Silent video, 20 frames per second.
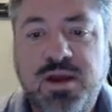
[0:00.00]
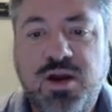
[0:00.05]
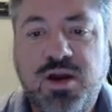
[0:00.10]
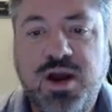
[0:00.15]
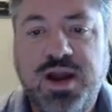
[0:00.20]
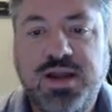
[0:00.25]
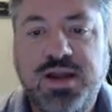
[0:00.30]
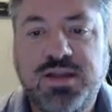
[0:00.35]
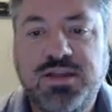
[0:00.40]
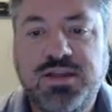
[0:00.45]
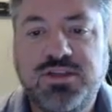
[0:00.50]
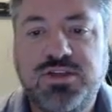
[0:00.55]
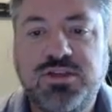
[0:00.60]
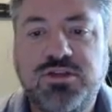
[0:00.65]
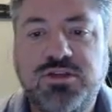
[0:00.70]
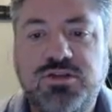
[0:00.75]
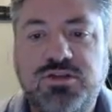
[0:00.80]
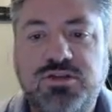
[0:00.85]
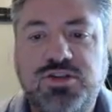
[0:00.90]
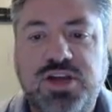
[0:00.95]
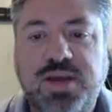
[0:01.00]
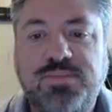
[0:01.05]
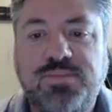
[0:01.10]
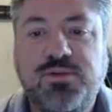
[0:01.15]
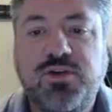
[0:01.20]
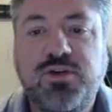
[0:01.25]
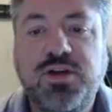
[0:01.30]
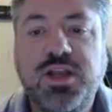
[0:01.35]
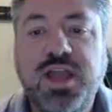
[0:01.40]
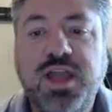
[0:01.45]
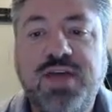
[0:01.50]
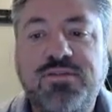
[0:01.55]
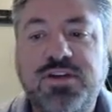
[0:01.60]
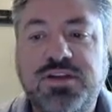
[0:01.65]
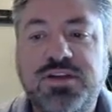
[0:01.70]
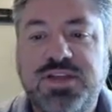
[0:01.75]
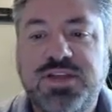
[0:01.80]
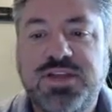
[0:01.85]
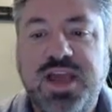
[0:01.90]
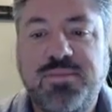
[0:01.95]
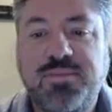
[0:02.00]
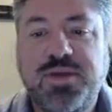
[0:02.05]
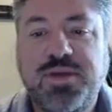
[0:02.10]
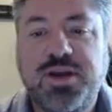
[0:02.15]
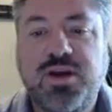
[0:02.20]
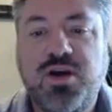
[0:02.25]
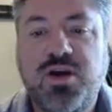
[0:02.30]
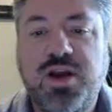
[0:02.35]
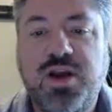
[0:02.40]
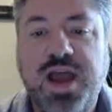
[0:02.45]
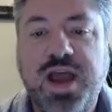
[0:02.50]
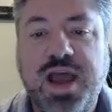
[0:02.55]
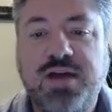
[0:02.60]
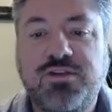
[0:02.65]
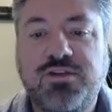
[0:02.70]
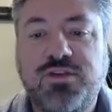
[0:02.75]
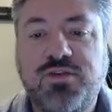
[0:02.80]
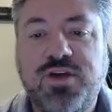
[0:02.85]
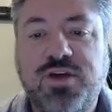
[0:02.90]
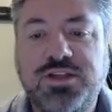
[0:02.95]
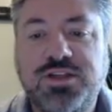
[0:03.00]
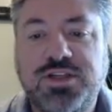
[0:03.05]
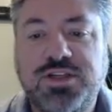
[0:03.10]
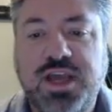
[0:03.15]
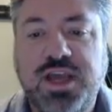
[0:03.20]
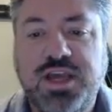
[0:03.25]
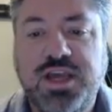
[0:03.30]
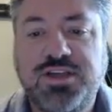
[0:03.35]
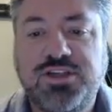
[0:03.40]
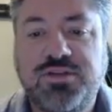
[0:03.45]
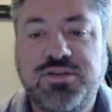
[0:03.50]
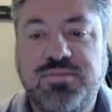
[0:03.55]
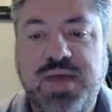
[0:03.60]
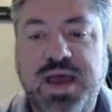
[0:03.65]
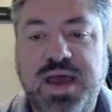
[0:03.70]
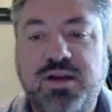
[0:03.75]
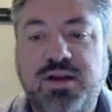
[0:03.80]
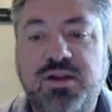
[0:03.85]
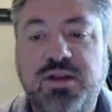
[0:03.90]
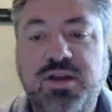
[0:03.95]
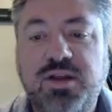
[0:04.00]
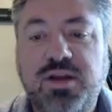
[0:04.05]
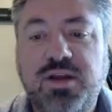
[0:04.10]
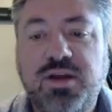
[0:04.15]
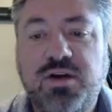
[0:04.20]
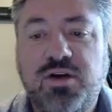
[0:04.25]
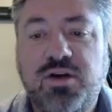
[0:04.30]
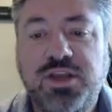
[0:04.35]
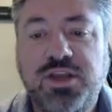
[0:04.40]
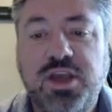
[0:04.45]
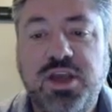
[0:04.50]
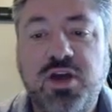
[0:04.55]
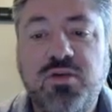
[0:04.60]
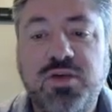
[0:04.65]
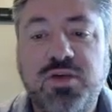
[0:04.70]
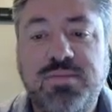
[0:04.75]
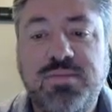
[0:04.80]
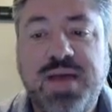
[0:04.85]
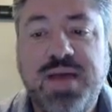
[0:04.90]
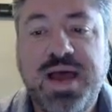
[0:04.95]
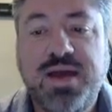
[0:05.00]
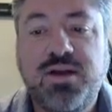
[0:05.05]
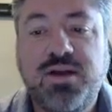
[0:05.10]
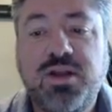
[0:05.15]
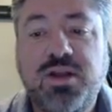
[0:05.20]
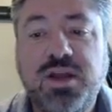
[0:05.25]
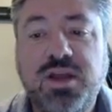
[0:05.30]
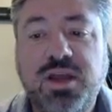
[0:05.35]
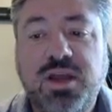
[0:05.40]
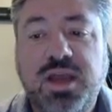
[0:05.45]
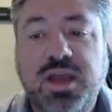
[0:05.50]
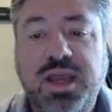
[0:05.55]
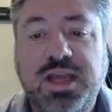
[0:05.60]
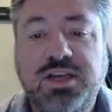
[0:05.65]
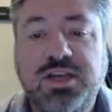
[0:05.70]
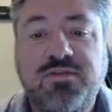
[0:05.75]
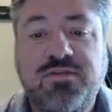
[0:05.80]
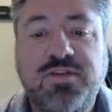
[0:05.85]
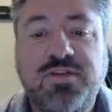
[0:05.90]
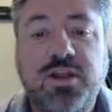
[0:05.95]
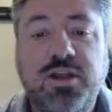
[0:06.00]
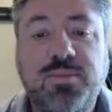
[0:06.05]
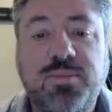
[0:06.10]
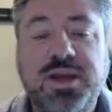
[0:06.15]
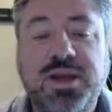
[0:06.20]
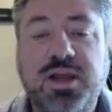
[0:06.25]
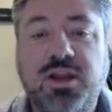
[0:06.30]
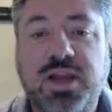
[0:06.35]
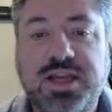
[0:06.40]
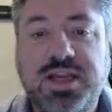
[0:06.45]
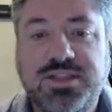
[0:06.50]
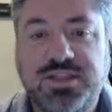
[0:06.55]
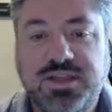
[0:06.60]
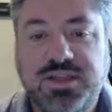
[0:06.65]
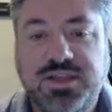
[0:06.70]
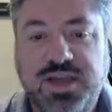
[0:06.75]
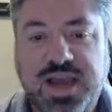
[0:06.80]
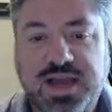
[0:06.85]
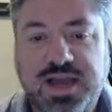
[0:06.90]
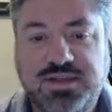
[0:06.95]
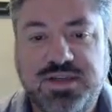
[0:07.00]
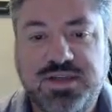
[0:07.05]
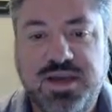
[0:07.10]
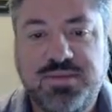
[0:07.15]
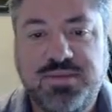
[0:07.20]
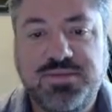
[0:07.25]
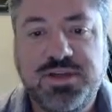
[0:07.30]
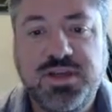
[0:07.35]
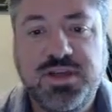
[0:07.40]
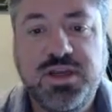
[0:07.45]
All right, this is your Chapter 11 assignment on outdoor education model, or the OE model, and developing a lesson concept.